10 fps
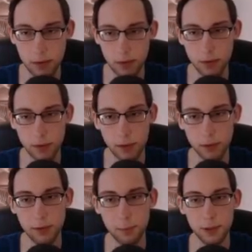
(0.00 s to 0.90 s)
Okay,
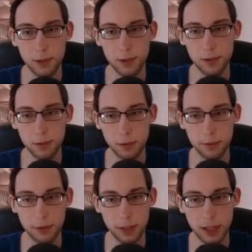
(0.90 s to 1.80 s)
good spawn, so we have a
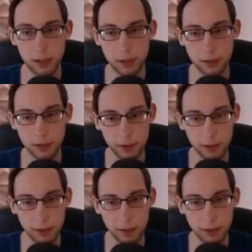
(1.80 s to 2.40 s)
good angle.